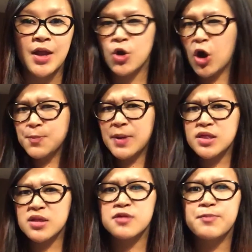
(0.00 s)
Not
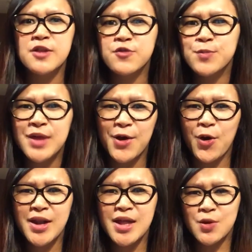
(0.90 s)
much suspense from there
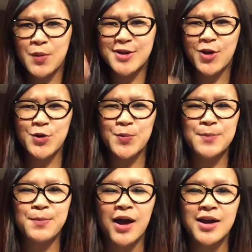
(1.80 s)
on as they went on to
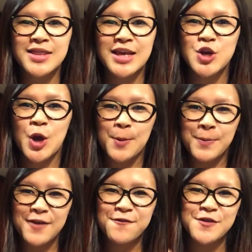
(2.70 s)
beat Bangladesh
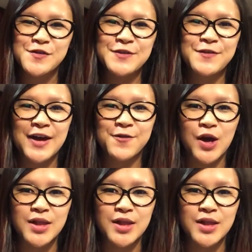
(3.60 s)
by 55 runs.